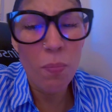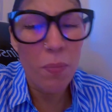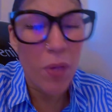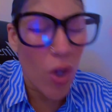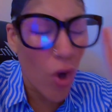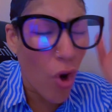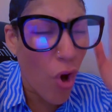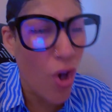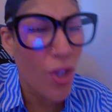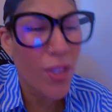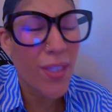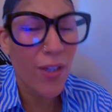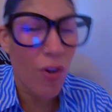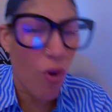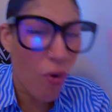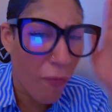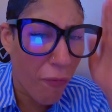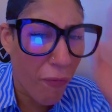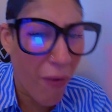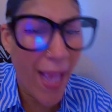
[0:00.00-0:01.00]
like to be
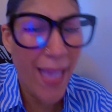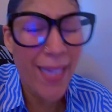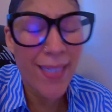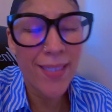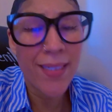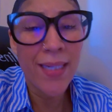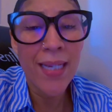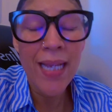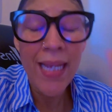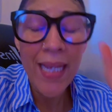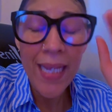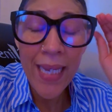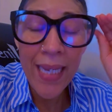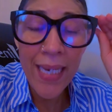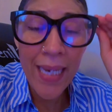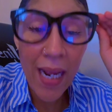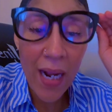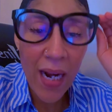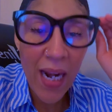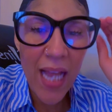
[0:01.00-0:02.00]
locked, confined
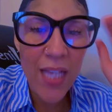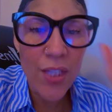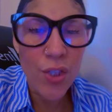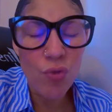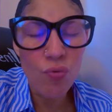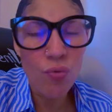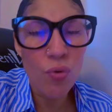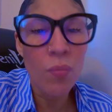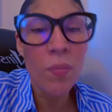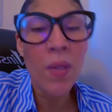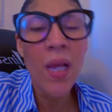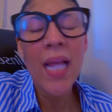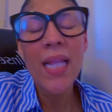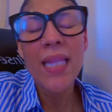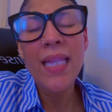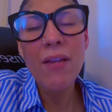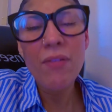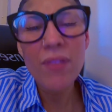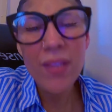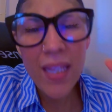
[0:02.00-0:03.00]
in a classroom.
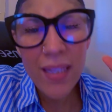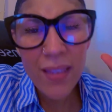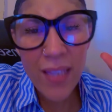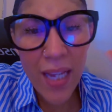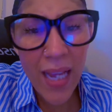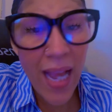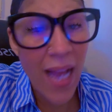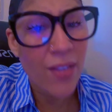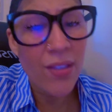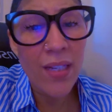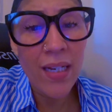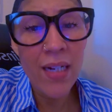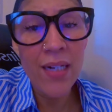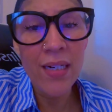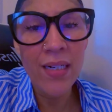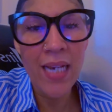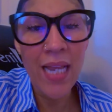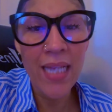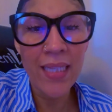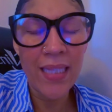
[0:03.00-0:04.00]
They can't
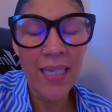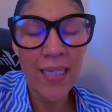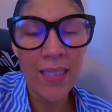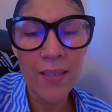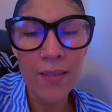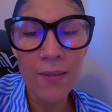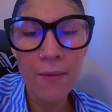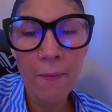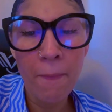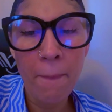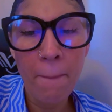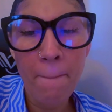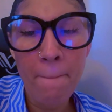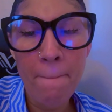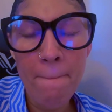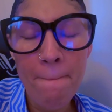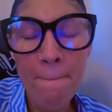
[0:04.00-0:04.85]
learn like that.